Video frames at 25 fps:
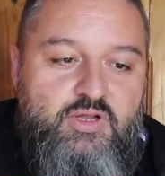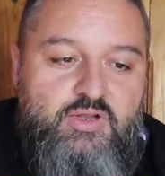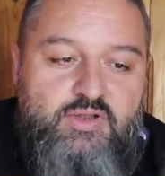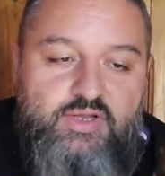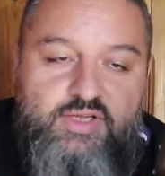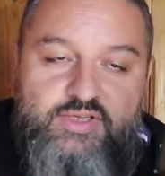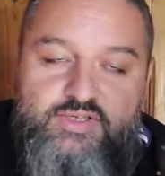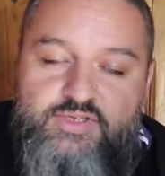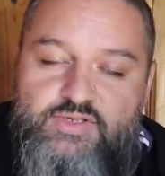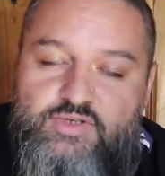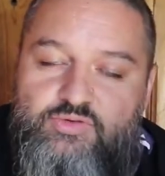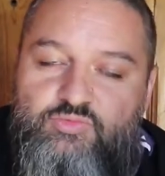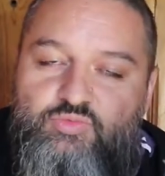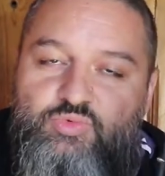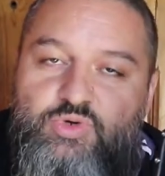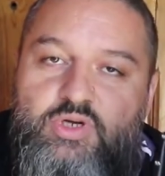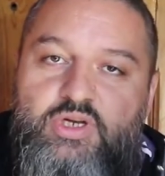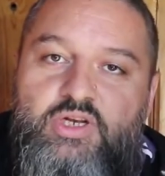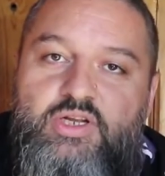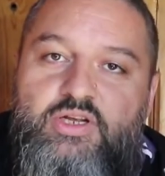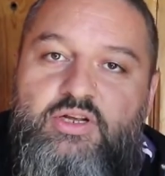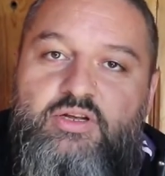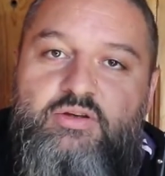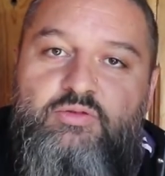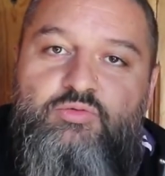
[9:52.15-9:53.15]
That's a
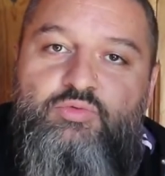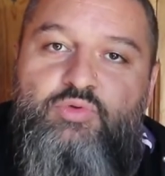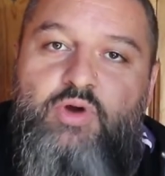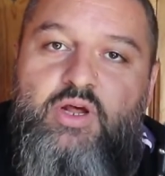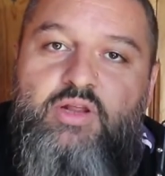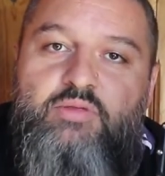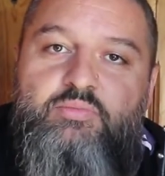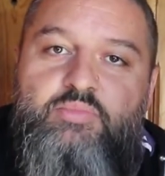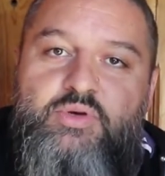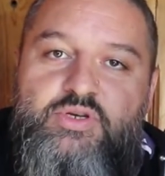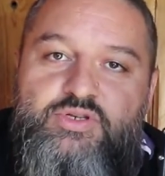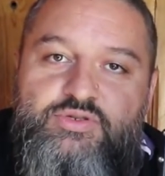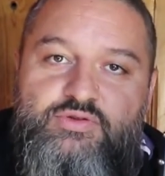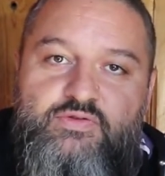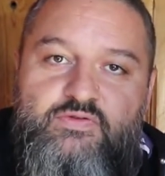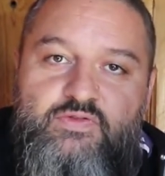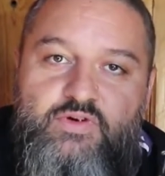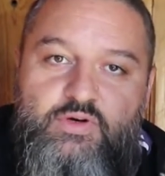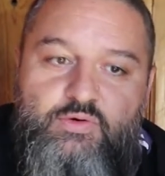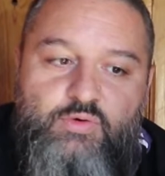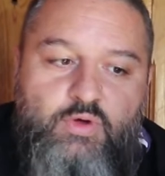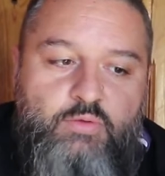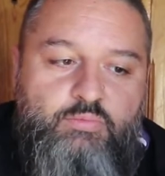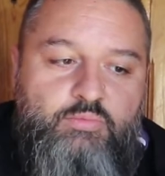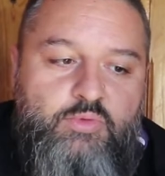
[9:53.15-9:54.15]
really great piece of
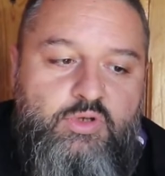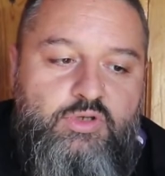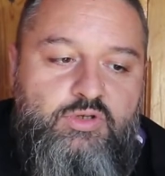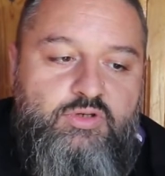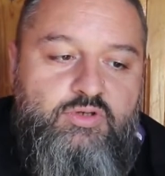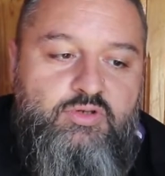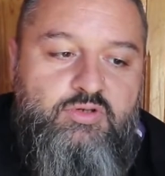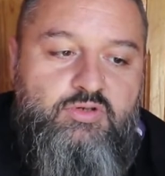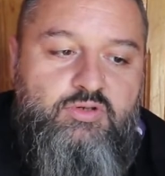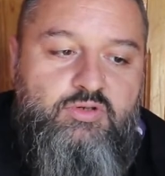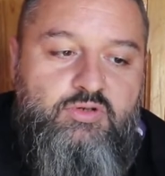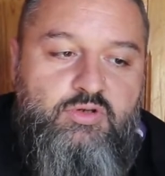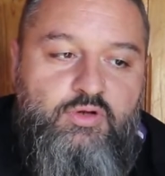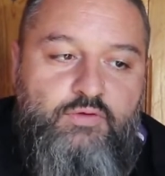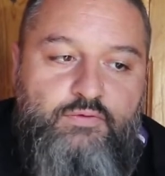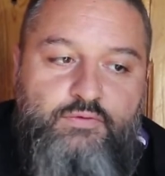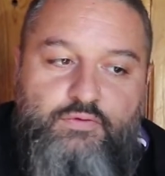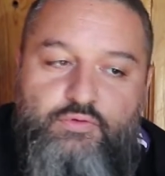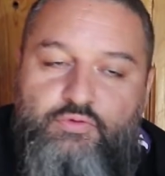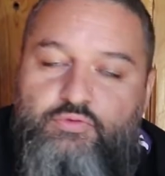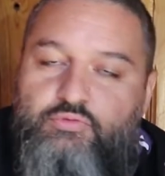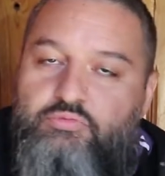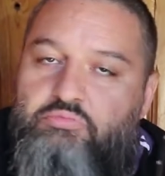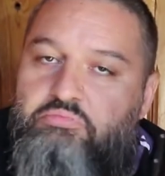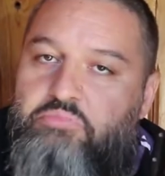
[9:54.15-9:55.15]
equipment. If
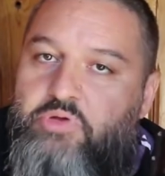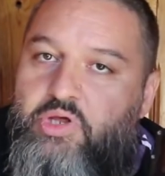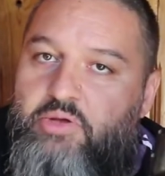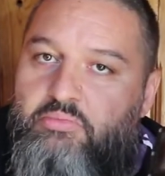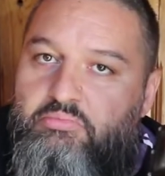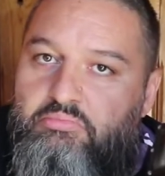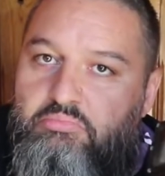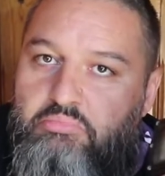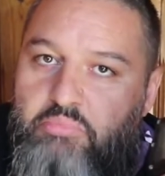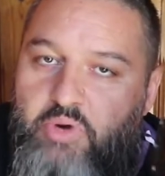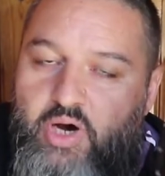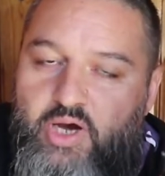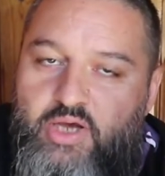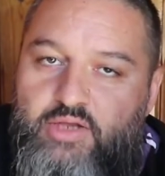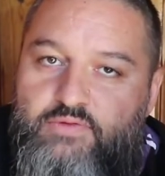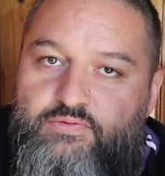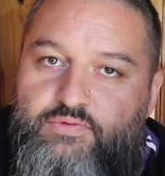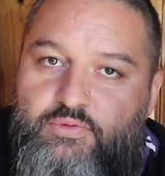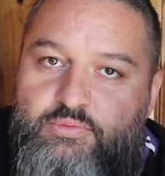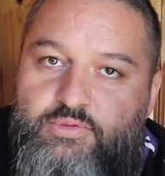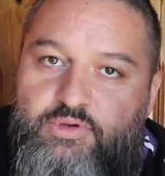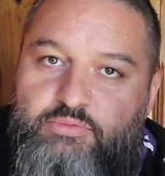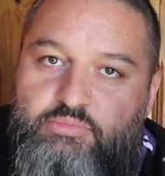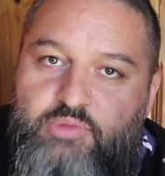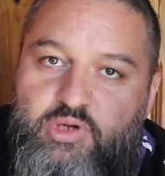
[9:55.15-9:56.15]
you can buy it
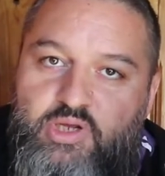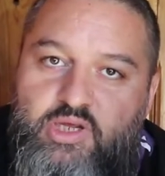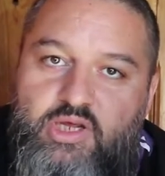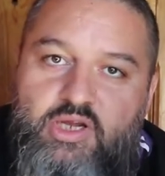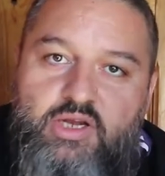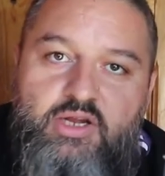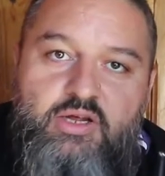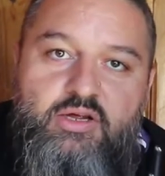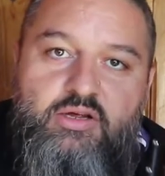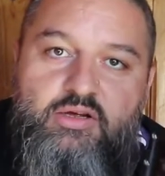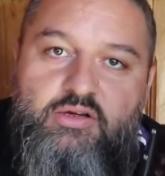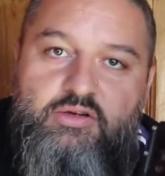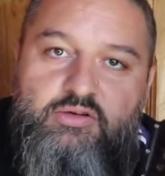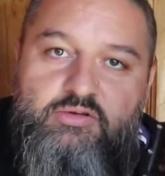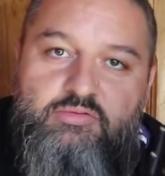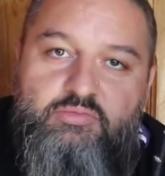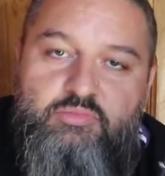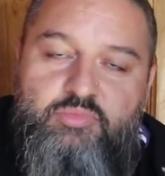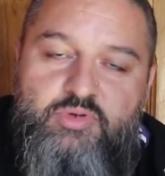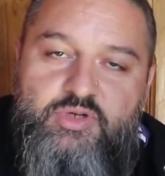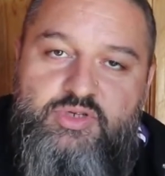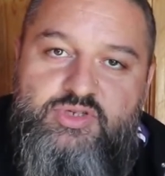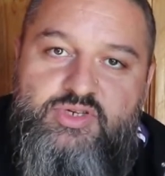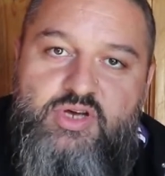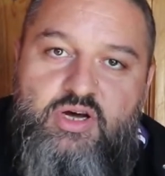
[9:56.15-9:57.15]
from the beginning,
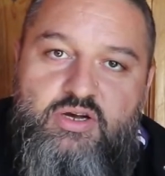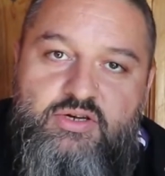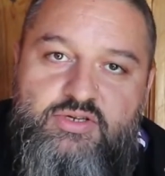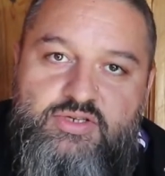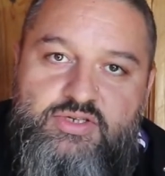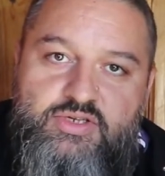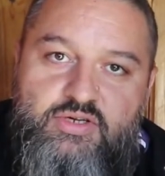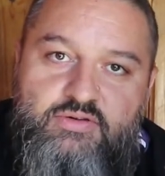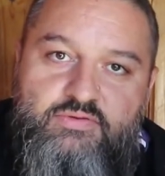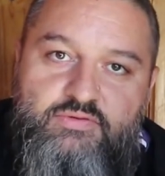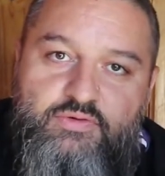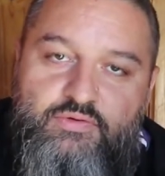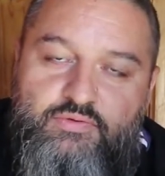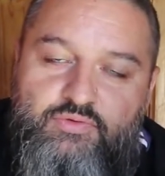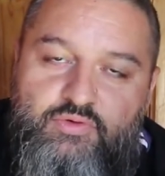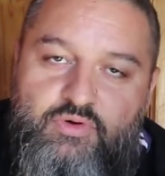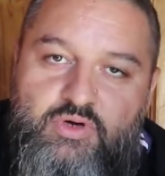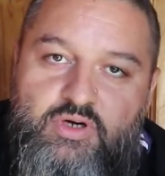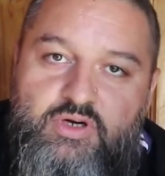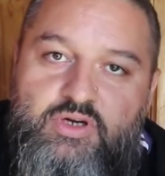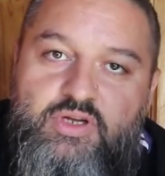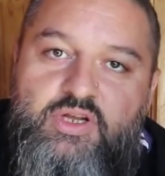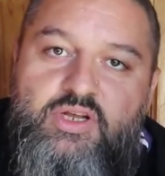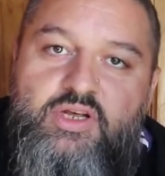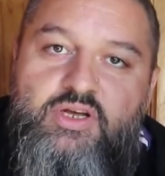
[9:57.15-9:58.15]
it's gonna serve you for
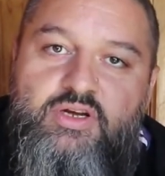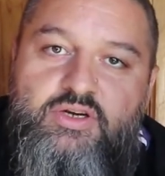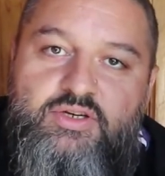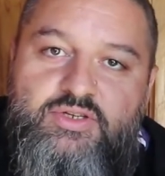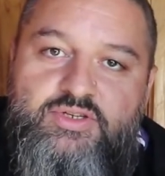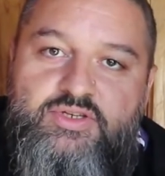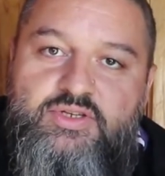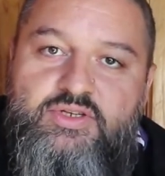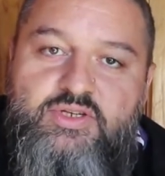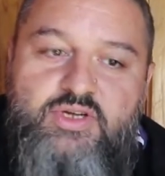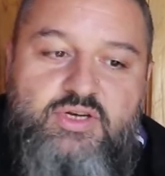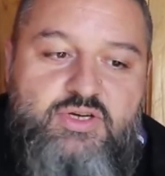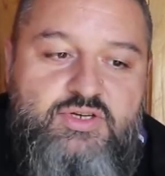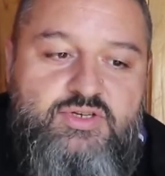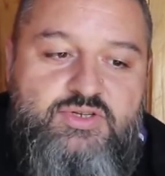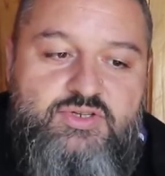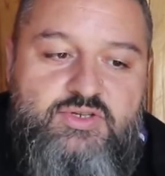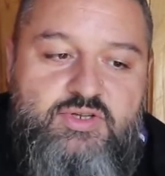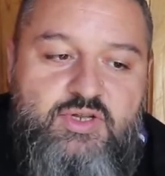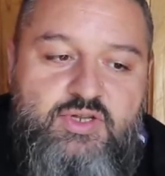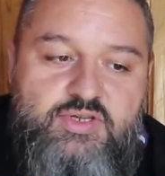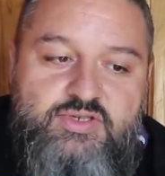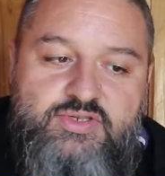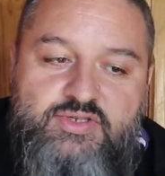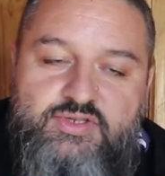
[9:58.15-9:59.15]
years and years.
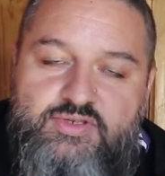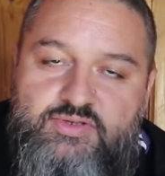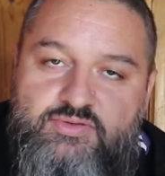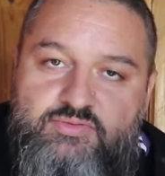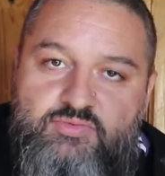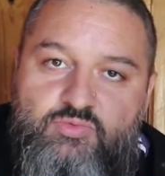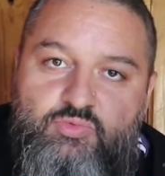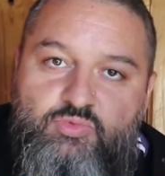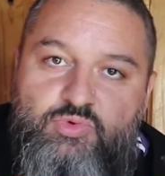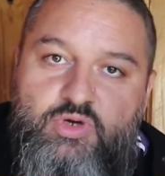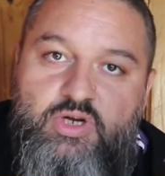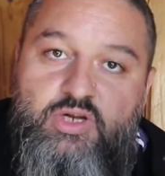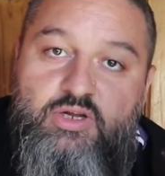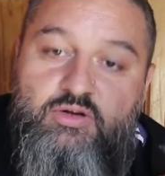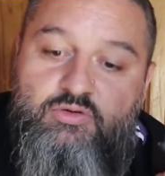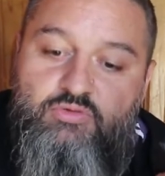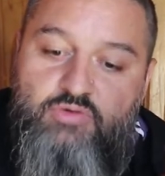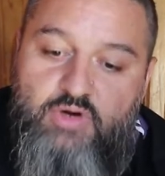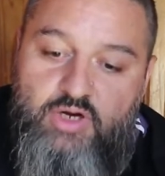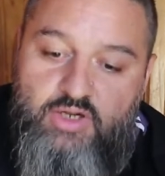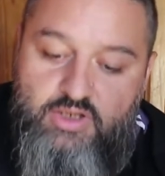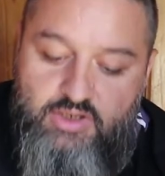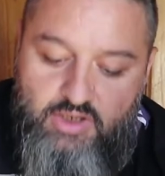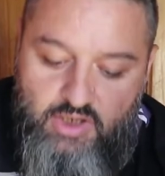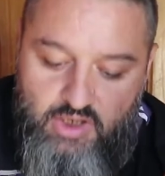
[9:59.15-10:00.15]
That's really
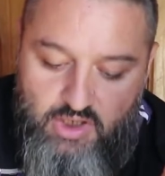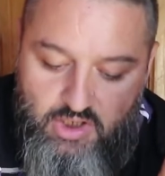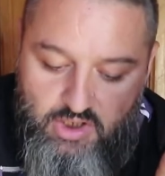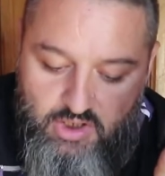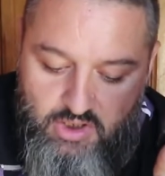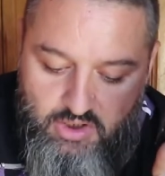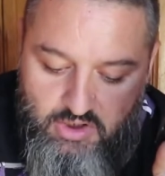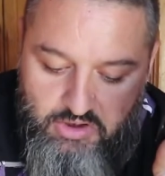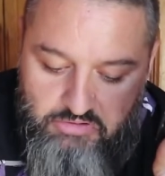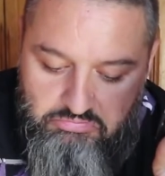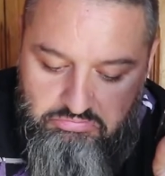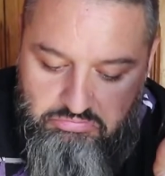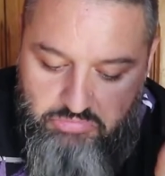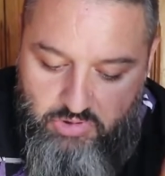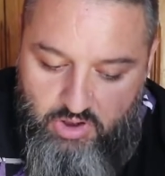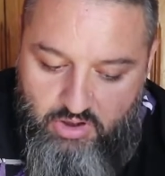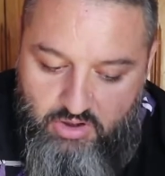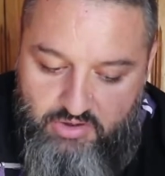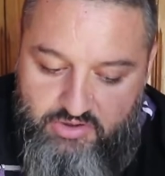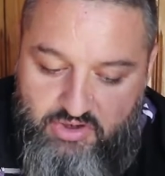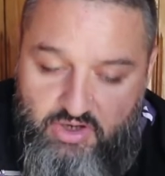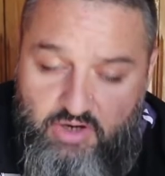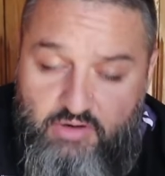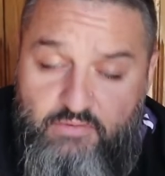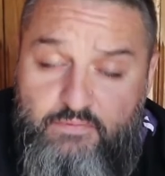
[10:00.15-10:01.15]
great. Well,
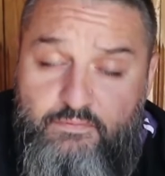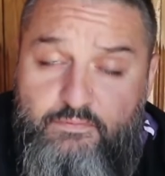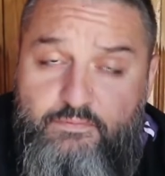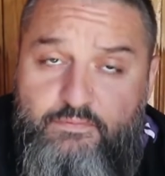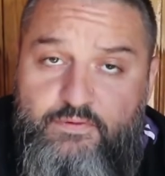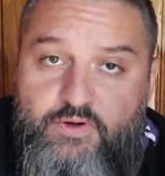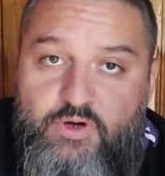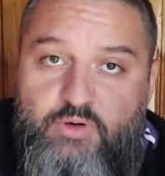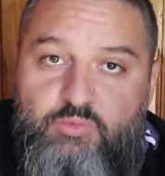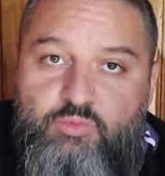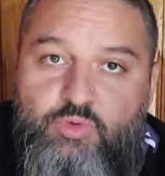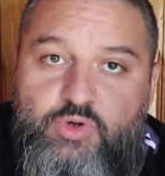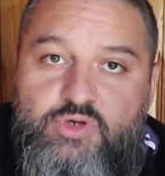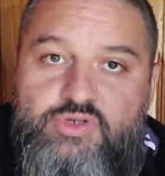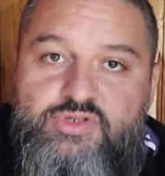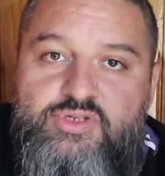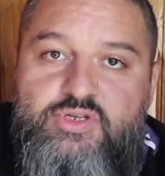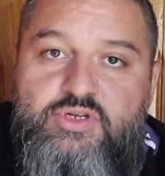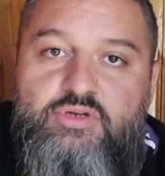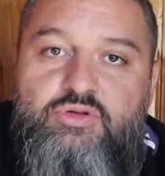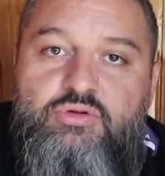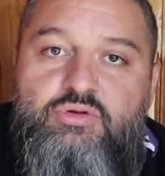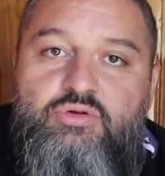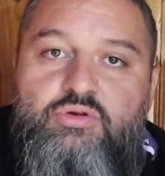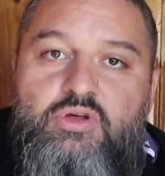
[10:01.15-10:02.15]
there are firmwares
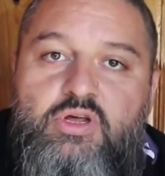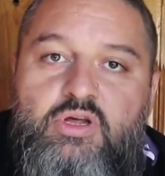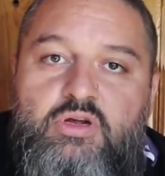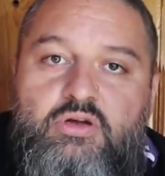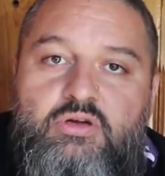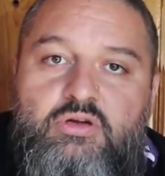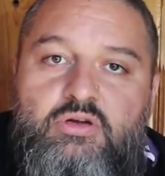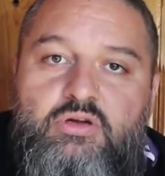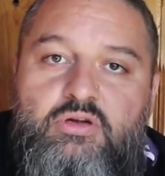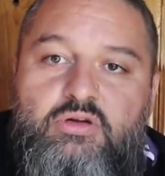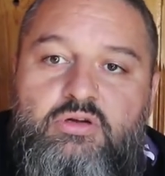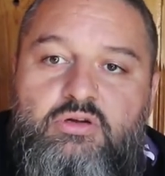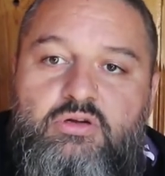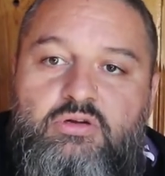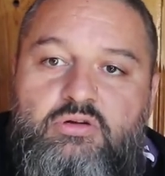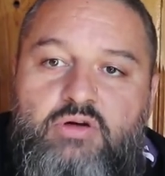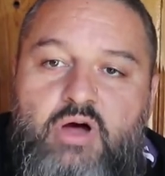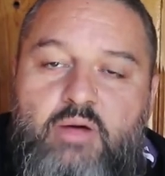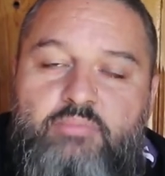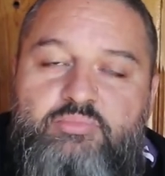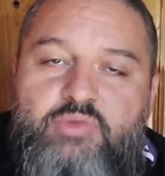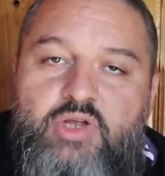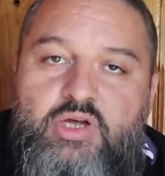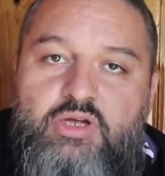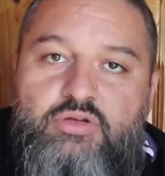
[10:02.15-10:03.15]
that you can
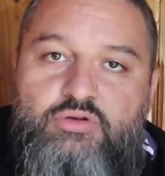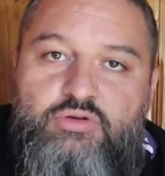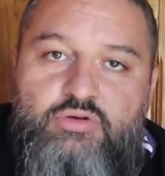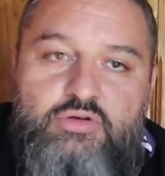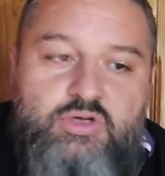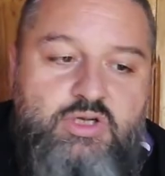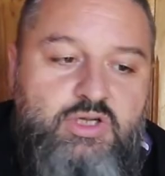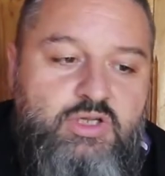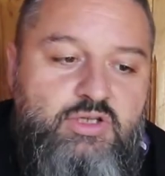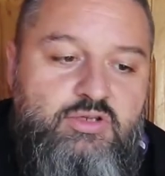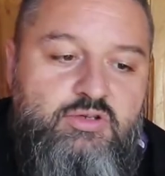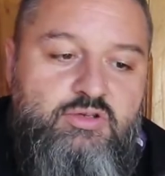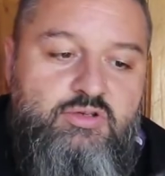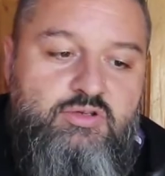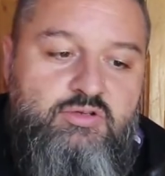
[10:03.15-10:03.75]
update on it.